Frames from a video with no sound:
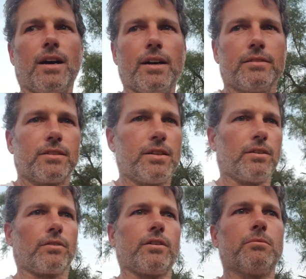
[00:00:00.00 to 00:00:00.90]

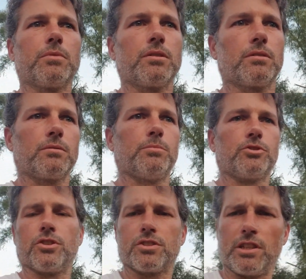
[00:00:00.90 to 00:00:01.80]
kill them, but
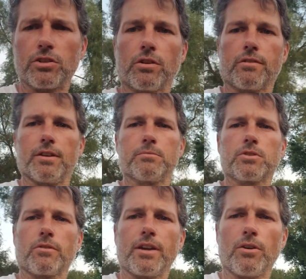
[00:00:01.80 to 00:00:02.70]
just deter them
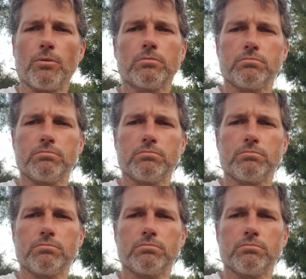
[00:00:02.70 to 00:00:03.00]
so they don't